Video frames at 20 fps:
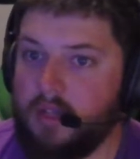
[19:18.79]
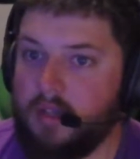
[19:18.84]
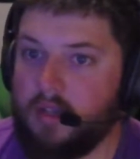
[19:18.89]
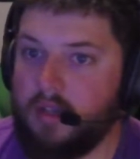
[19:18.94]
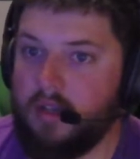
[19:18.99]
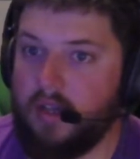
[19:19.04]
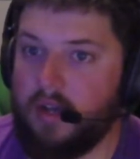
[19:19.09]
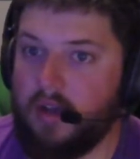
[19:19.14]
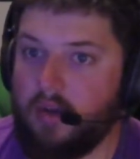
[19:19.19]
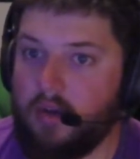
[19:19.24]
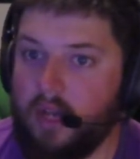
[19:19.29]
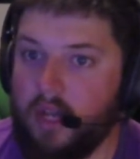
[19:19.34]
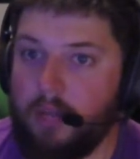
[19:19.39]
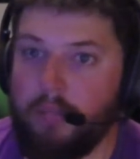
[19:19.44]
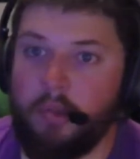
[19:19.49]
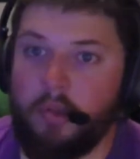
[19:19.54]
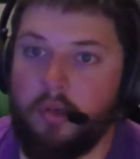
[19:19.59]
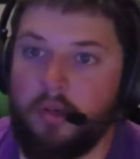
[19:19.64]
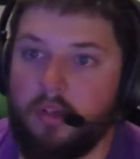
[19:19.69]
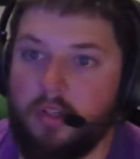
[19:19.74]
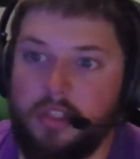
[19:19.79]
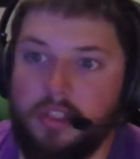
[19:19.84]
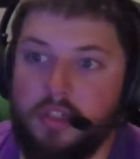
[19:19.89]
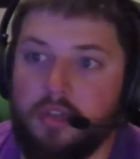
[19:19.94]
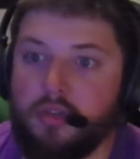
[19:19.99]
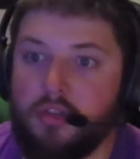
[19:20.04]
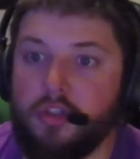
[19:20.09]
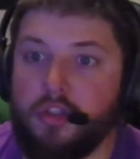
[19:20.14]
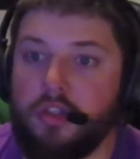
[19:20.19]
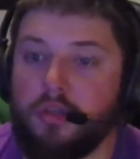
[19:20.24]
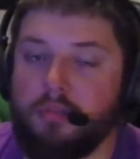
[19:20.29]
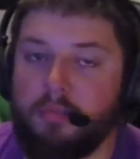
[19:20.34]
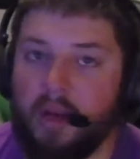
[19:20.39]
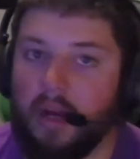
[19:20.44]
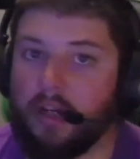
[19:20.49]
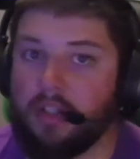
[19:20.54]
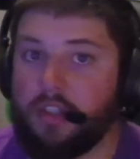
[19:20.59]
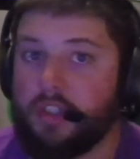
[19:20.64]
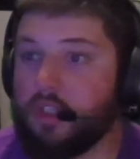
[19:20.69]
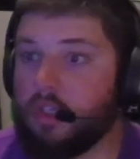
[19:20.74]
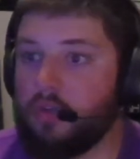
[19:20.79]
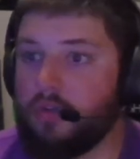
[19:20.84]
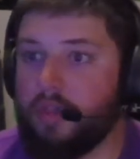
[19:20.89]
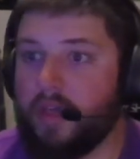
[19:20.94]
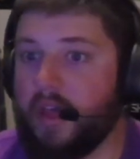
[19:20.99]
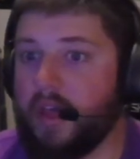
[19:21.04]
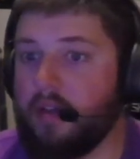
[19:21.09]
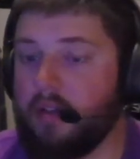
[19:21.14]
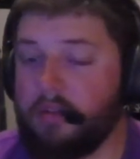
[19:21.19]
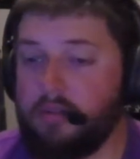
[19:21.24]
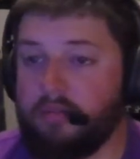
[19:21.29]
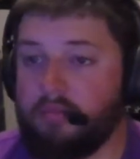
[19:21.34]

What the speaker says: Now when I uploaded it to YouTube, I'll show that.